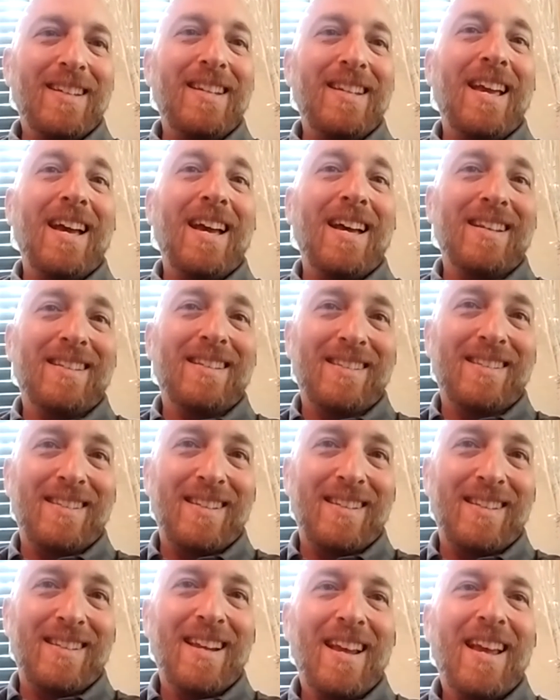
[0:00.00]
Yeah.
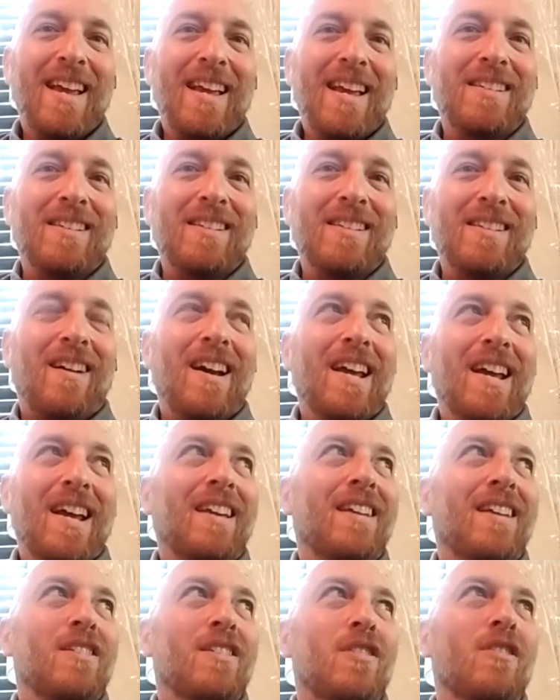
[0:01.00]
It's like
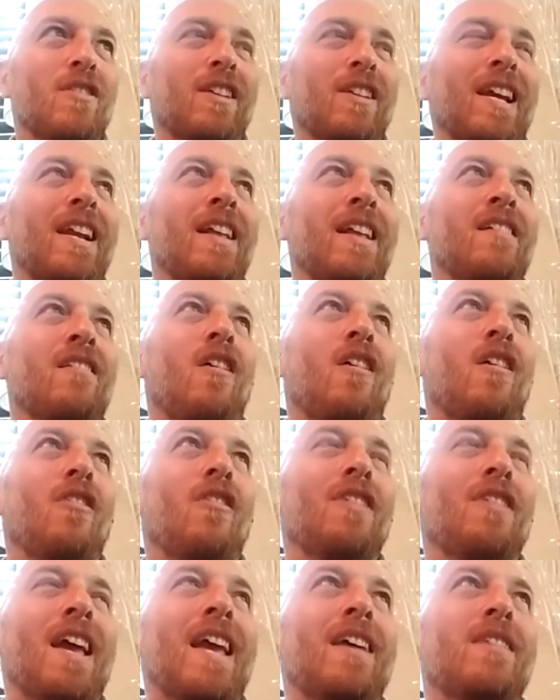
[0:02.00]
you're getting
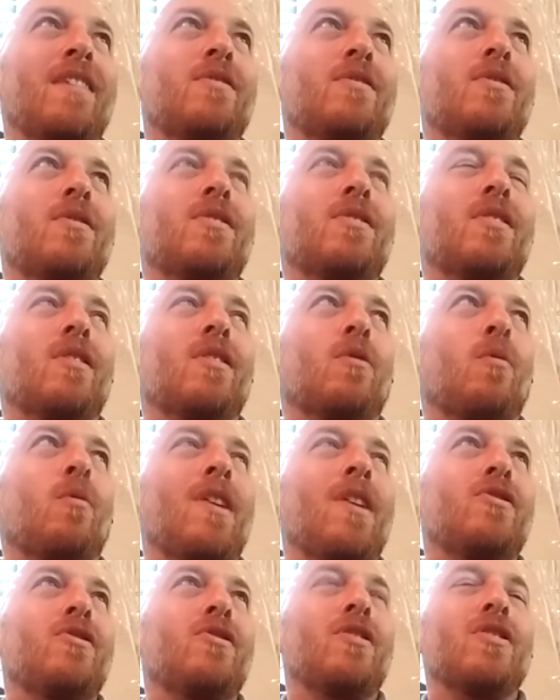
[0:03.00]
all the answers to the
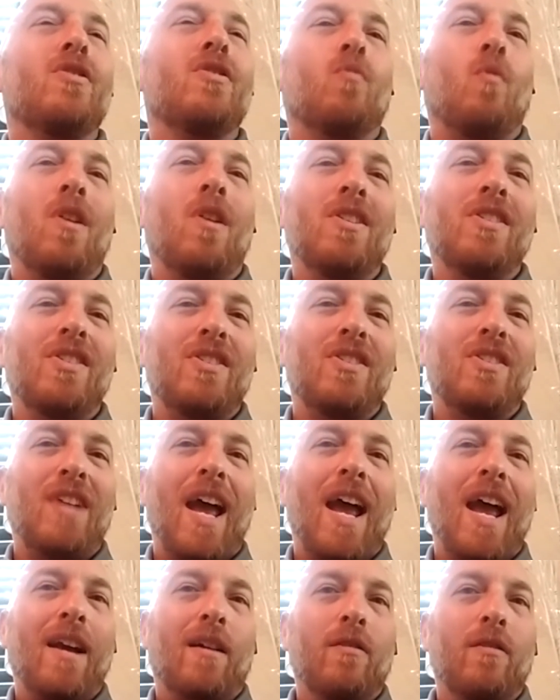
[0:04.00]
questions one
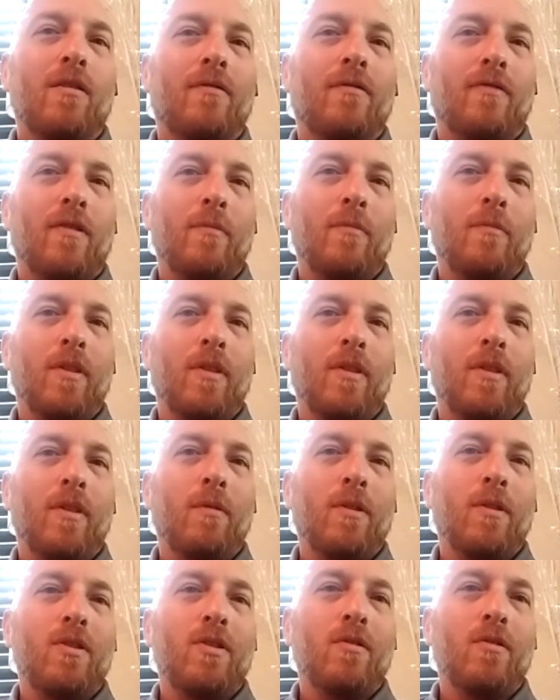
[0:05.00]
staggered from the
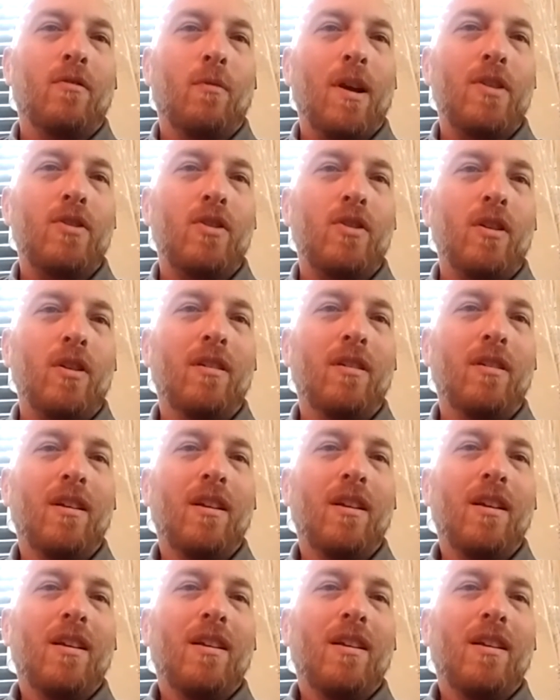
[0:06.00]
original question.